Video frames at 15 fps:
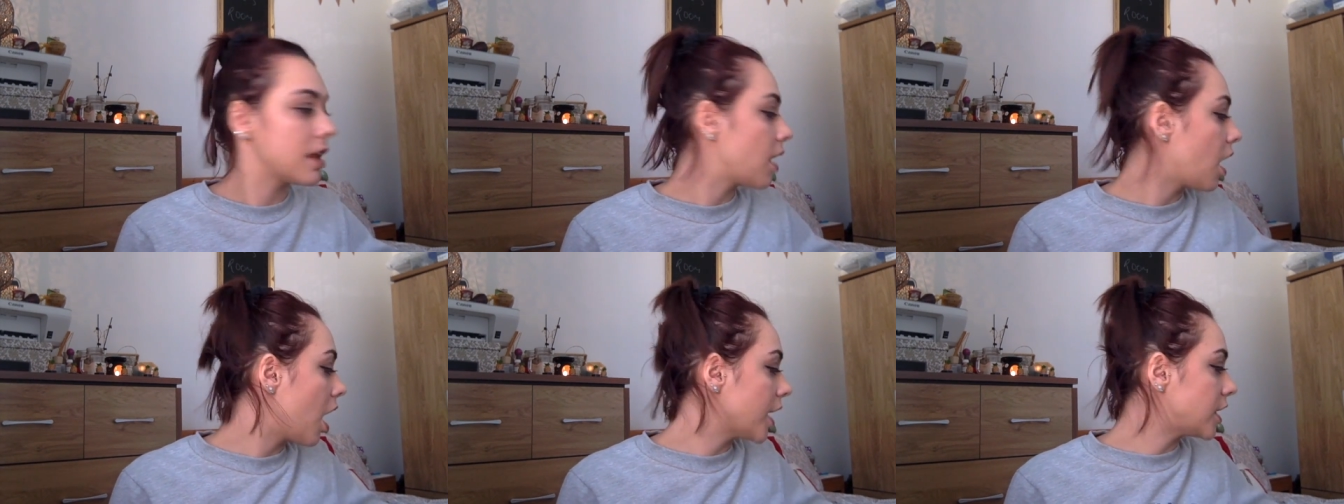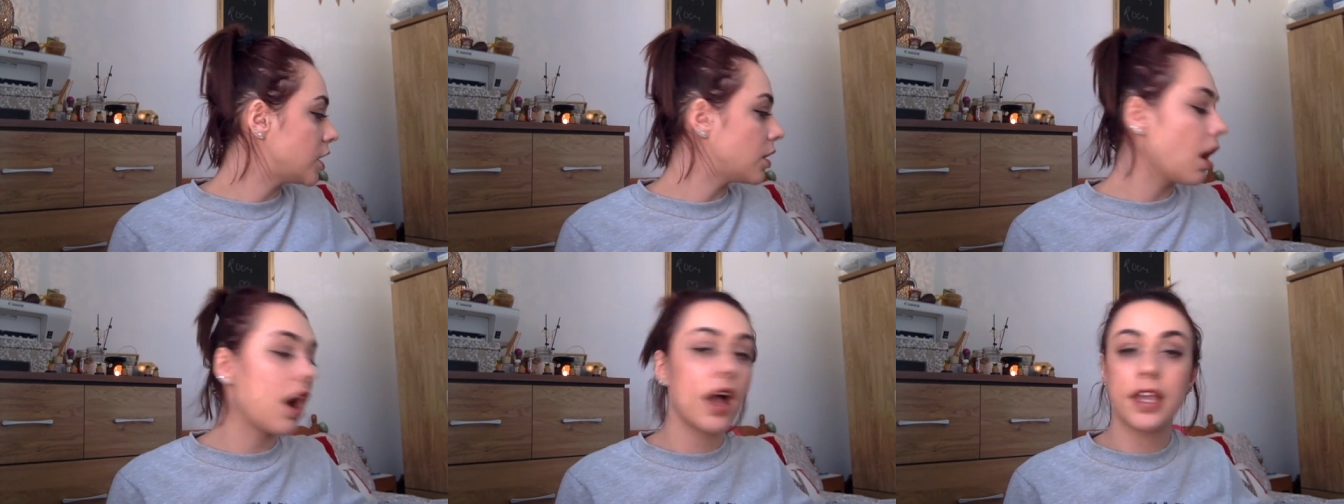
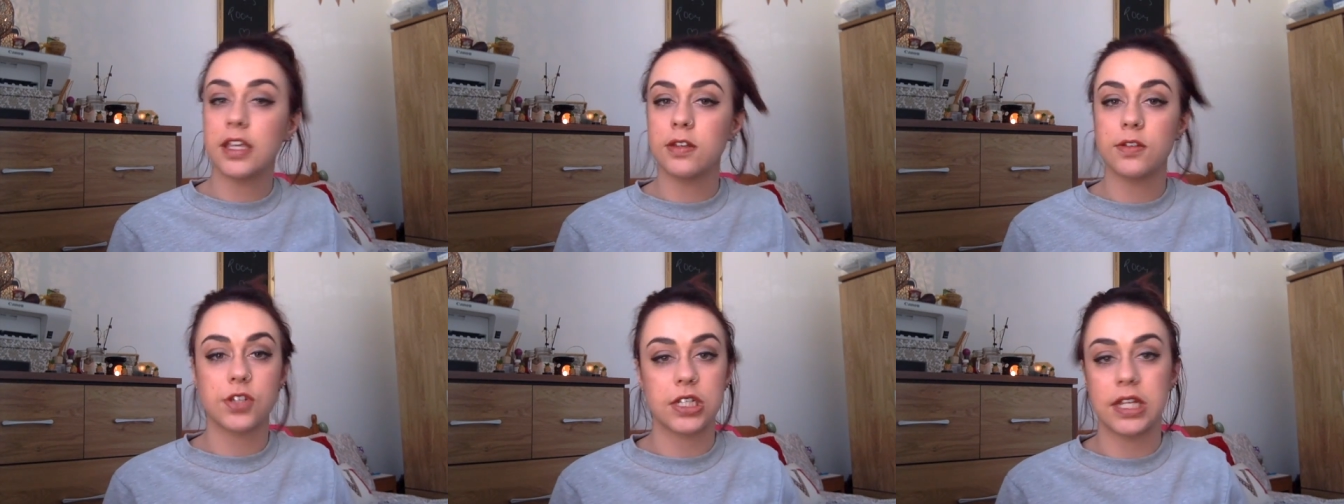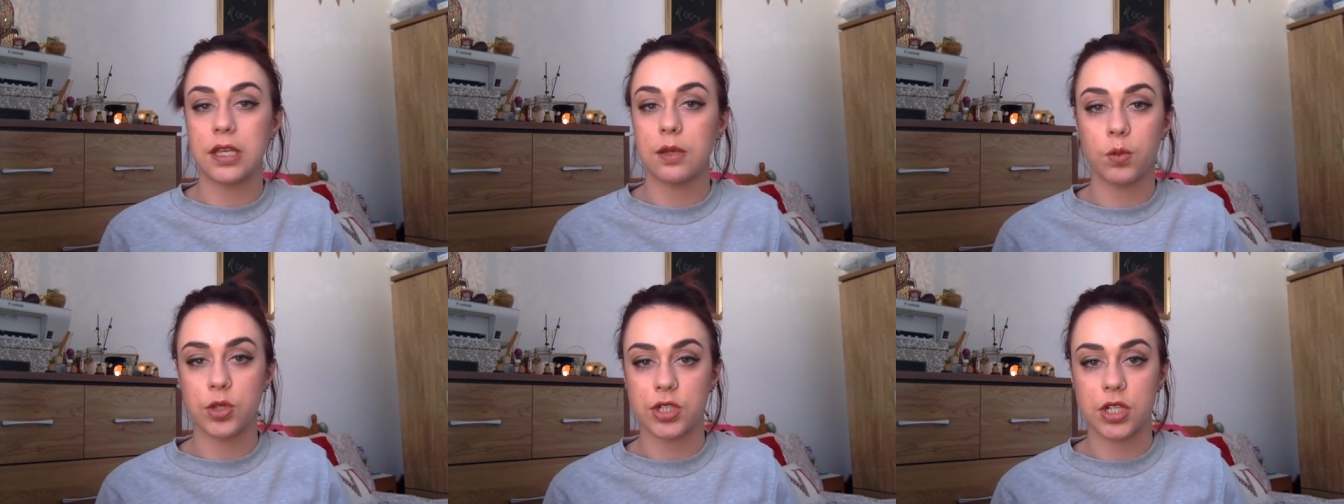I usually
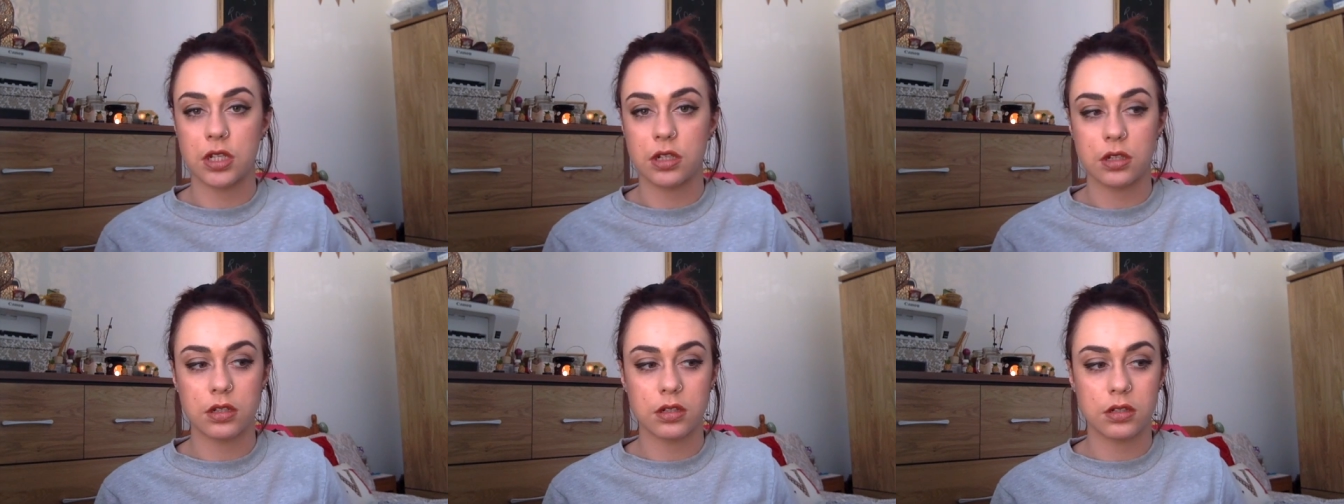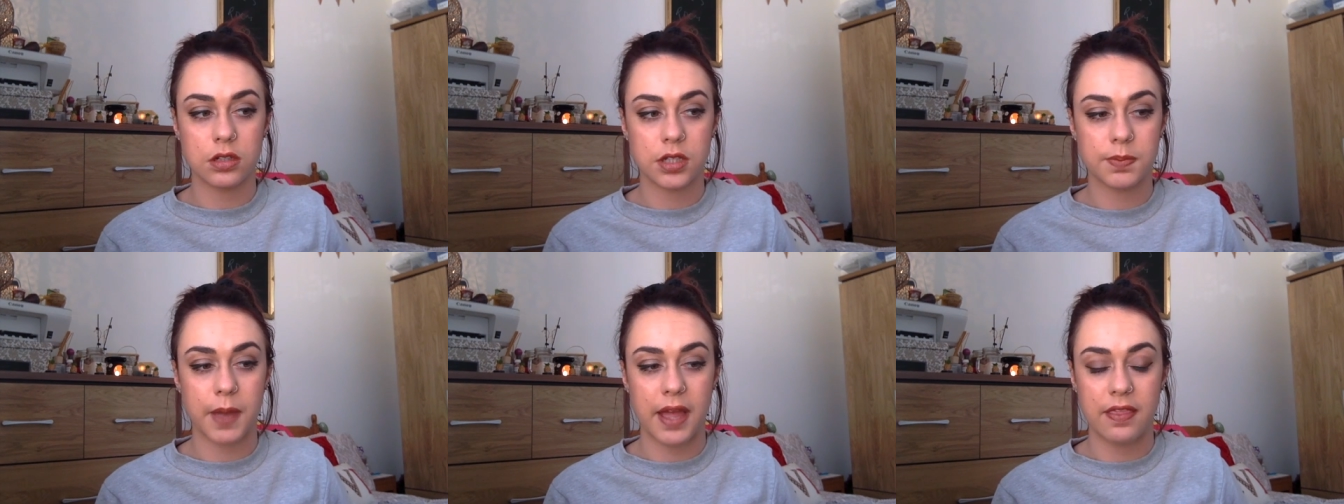wouldn't
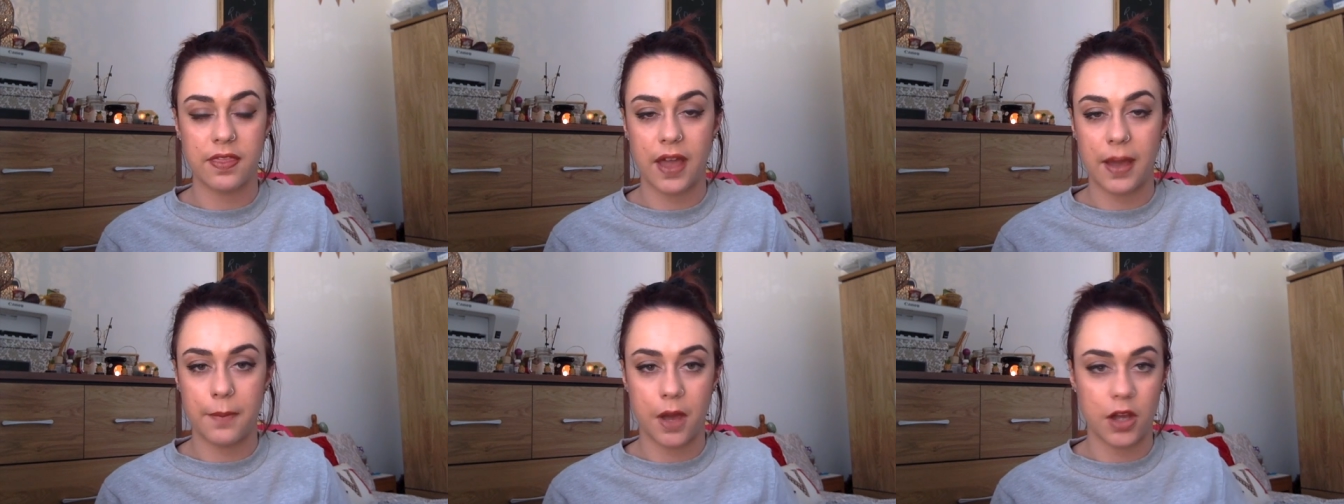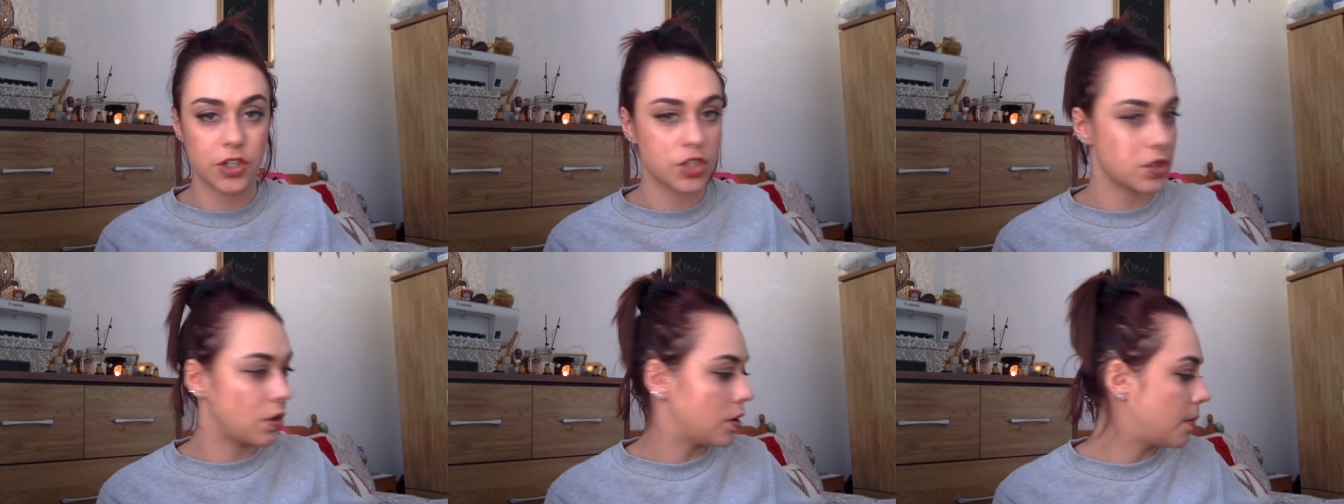spend that much
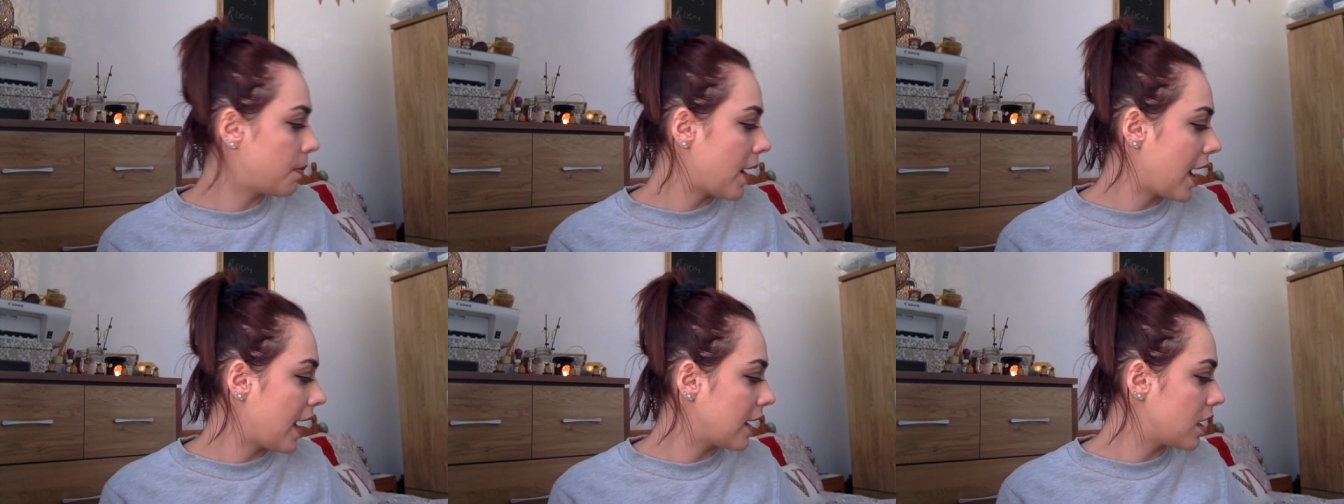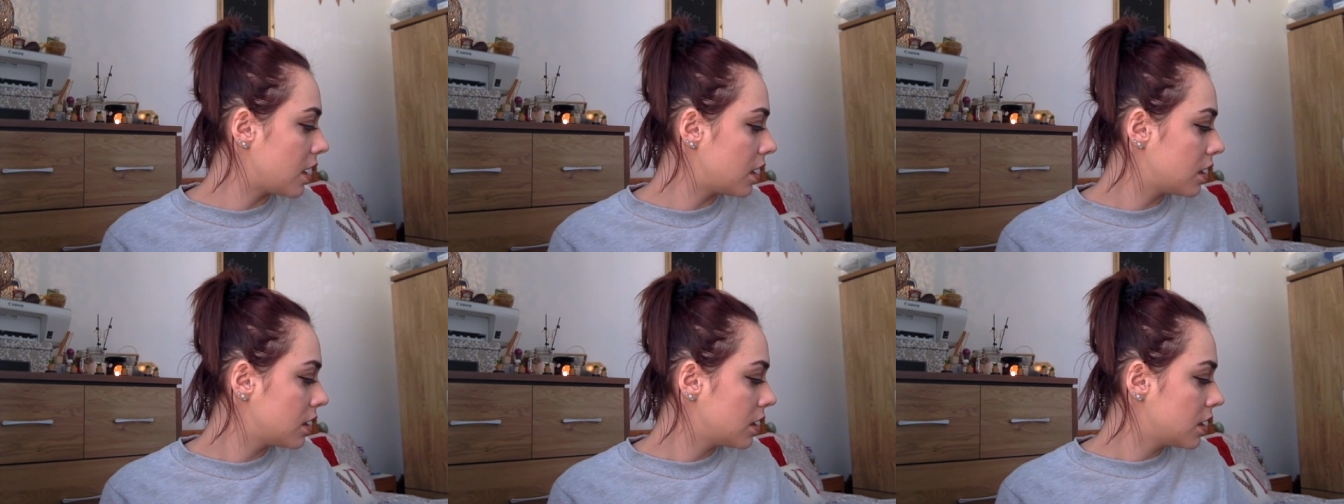on a palette
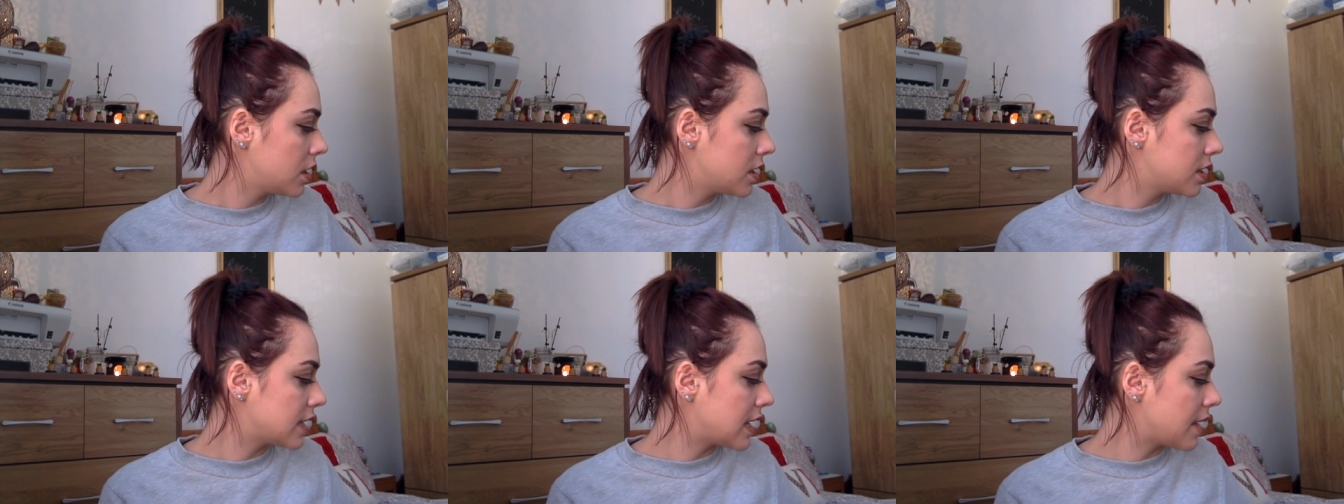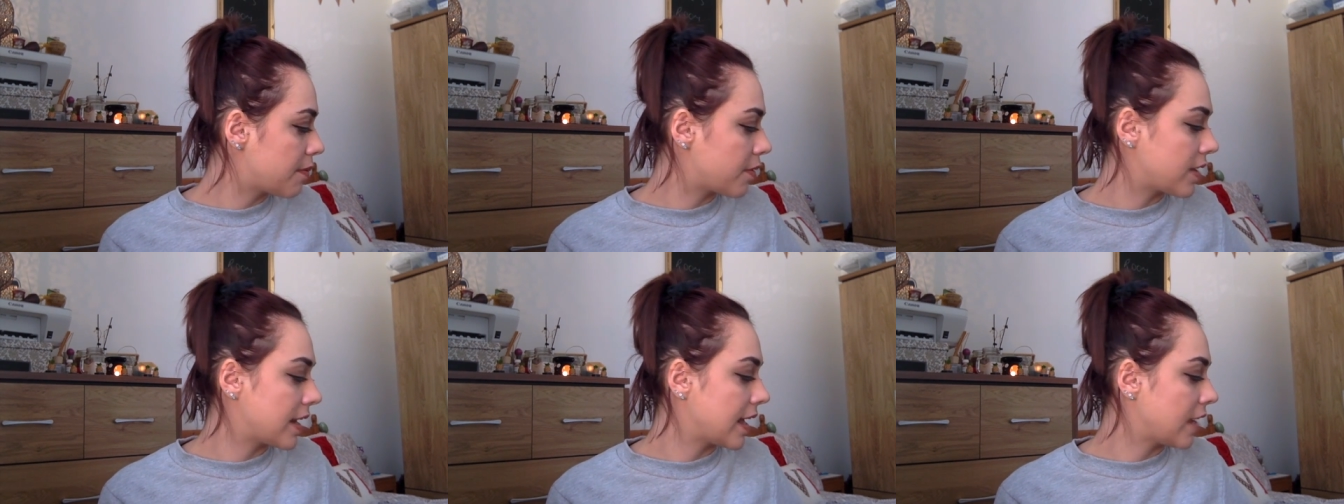
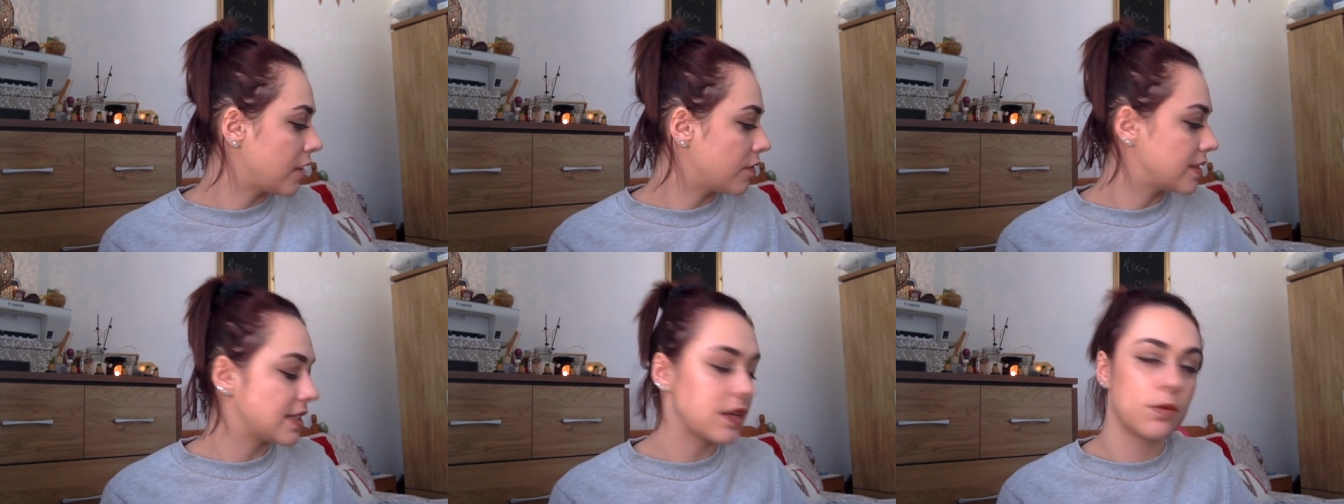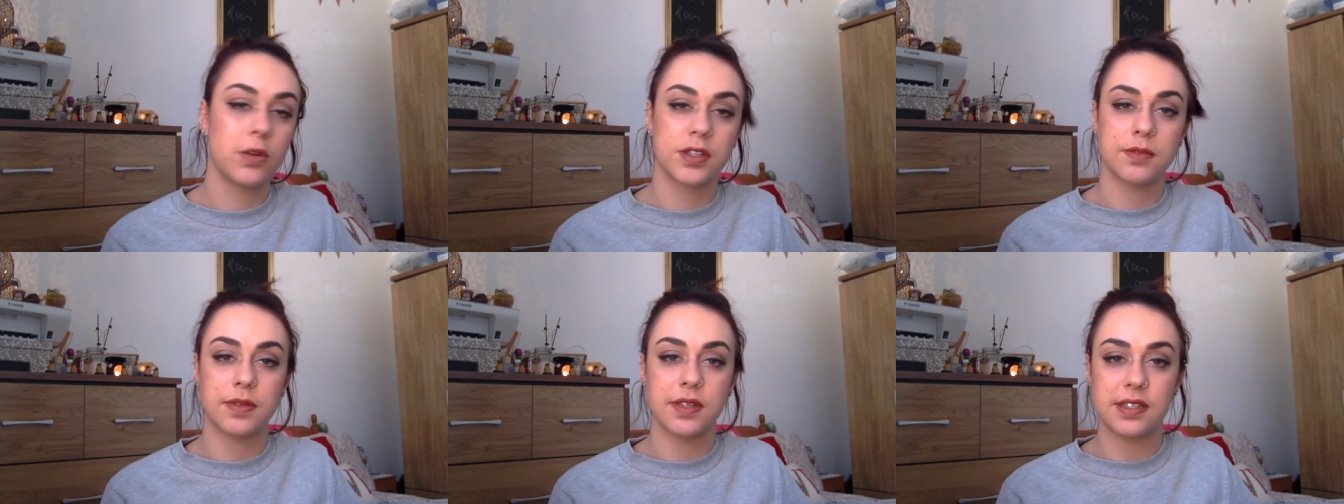deliberately. Obviously it was a
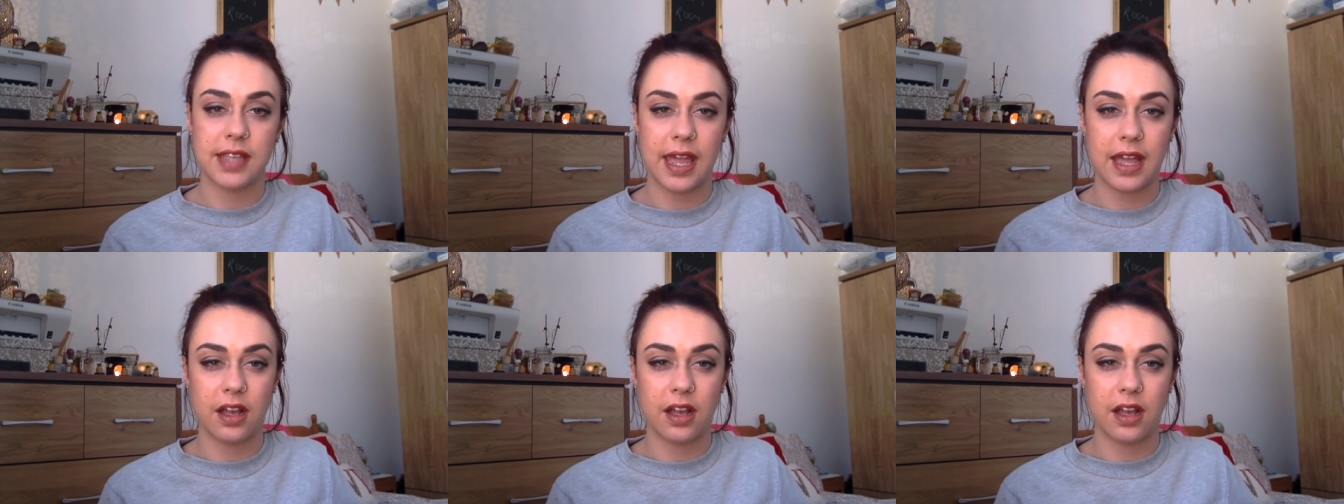mistake.